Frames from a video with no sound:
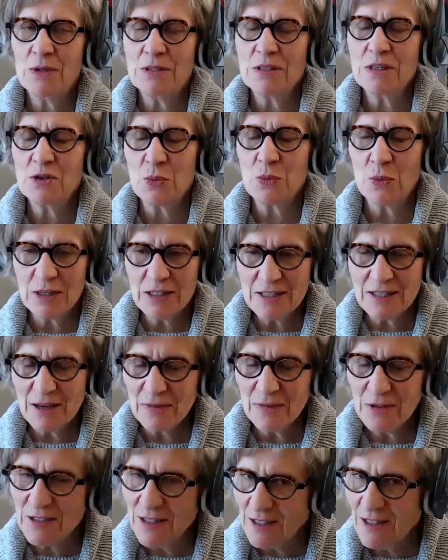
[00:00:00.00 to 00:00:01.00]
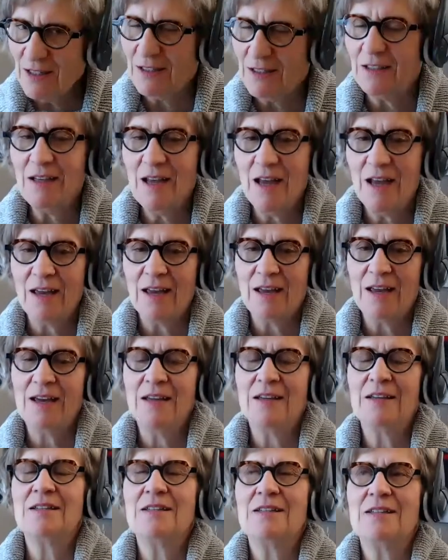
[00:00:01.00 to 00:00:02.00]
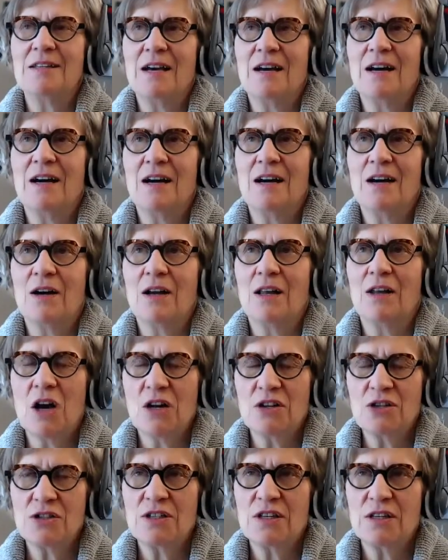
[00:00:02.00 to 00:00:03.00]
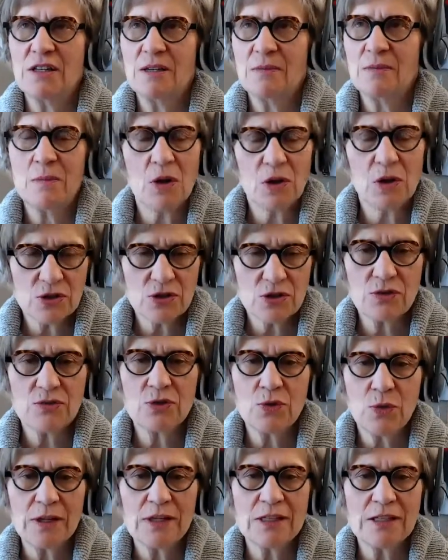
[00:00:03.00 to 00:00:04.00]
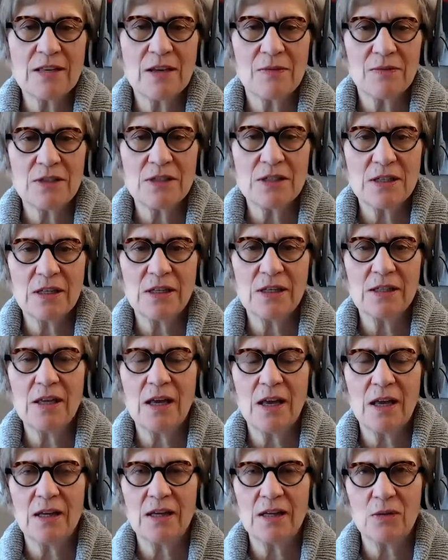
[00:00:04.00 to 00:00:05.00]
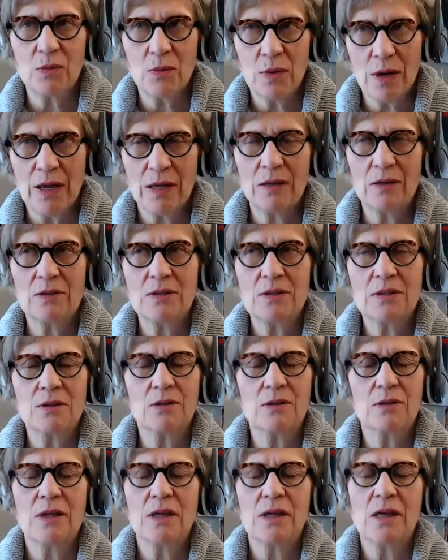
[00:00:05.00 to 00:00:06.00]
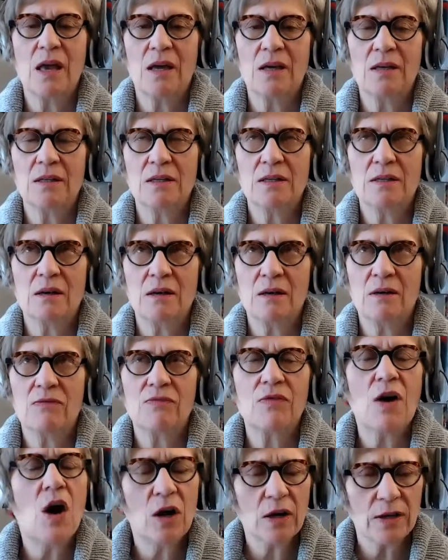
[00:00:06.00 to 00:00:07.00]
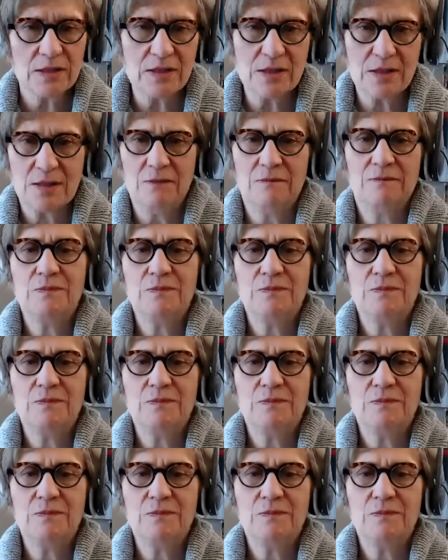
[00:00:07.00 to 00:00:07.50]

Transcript: in 2017, and I launched it in March of 2017, and it ran until the end of August.